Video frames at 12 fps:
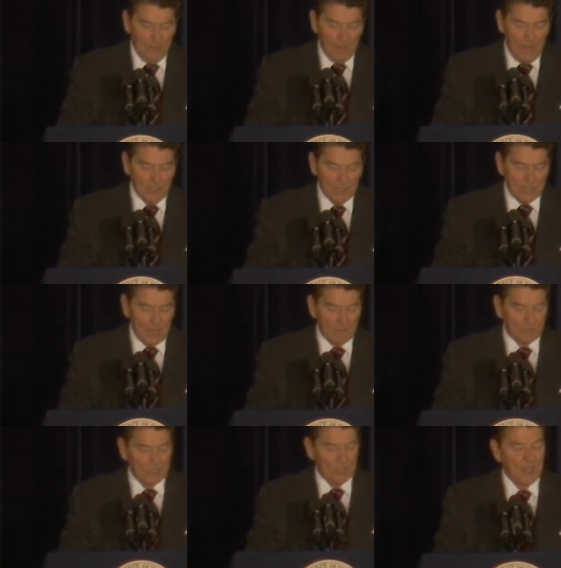Well, I just
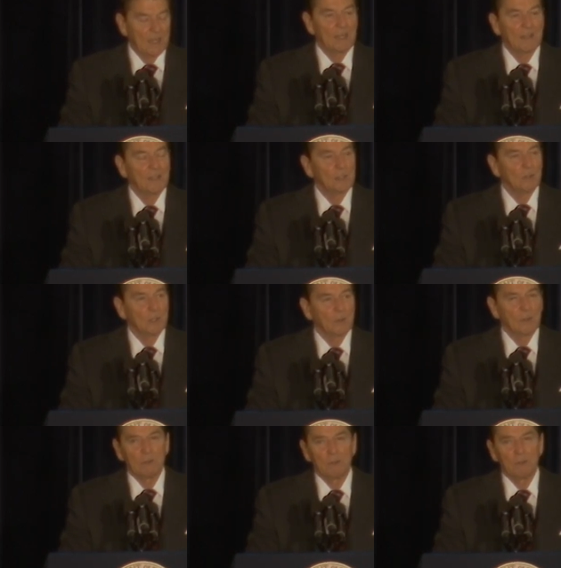have to say, and I think you'll agree